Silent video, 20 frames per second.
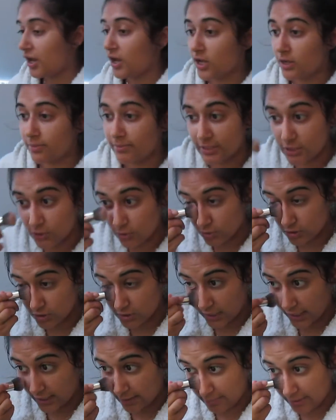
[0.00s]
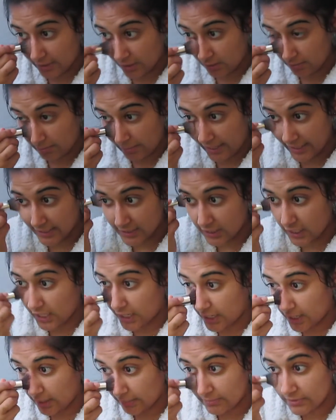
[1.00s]
at home. It's all just kind of been on my
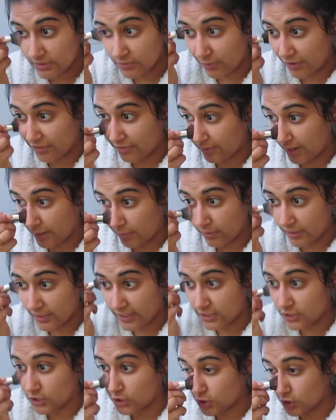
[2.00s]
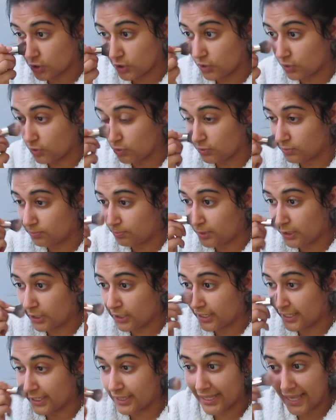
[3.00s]
terms, whether I wanted to
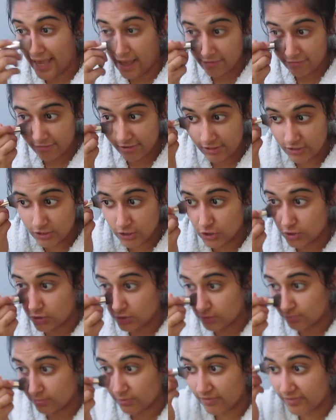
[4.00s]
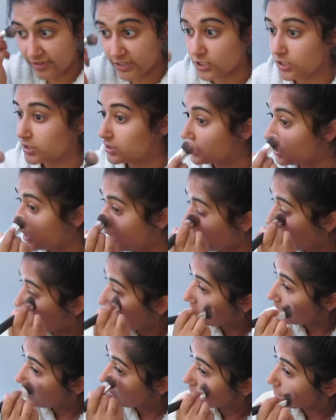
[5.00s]
put in the effort to do some revision.
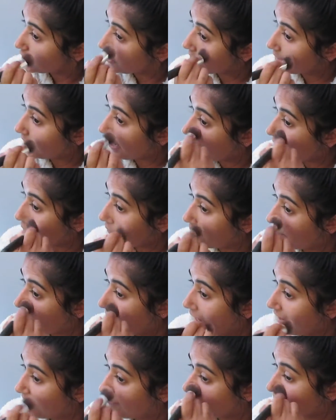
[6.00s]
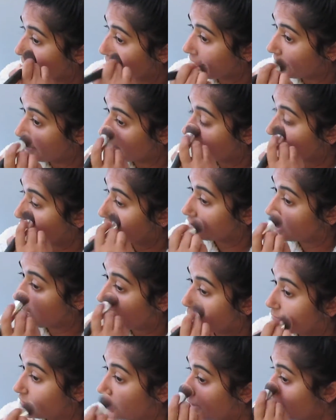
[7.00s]
So now having like a
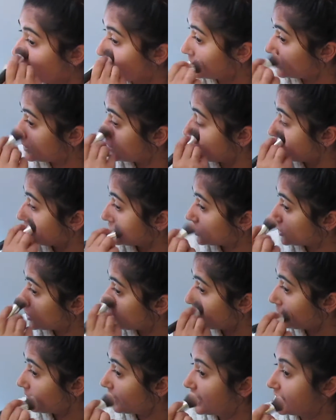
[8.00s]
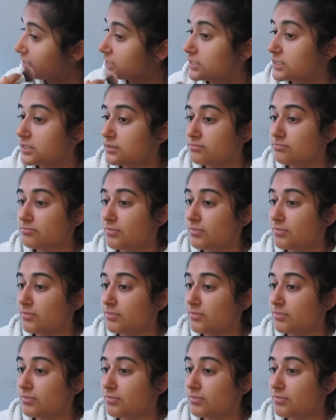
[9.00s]
timetable to stick to, it's